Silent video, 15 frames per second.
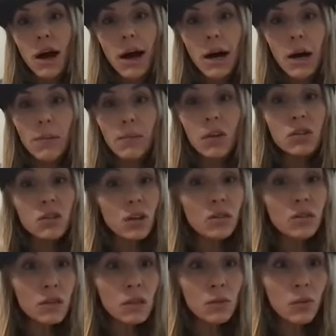There's
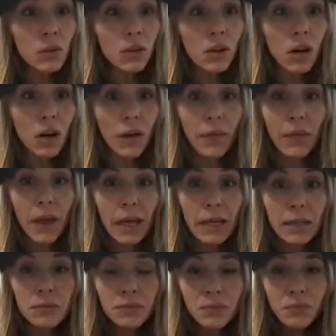also some good
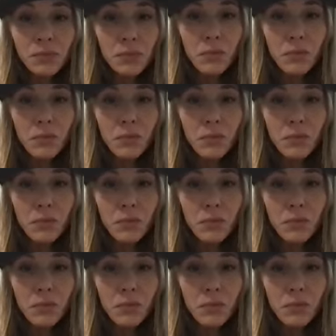online,